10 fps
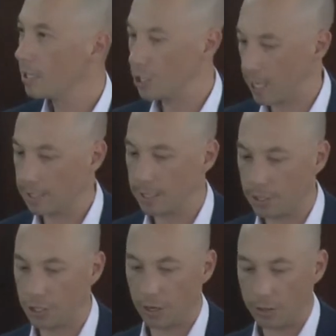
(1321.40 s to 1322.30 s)
just
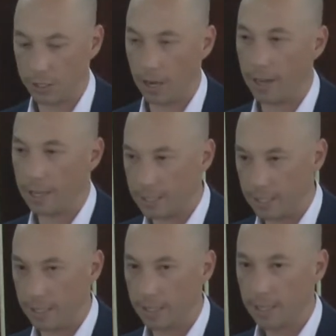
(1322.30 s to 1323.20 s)
as Josiah
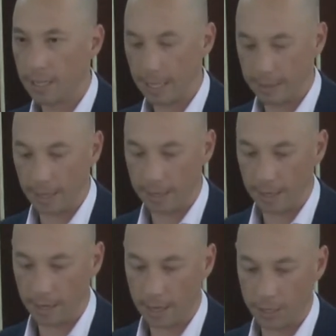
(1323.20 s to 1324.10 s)
did at that
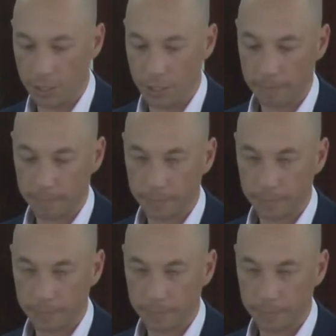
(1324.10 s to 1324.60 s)
young age.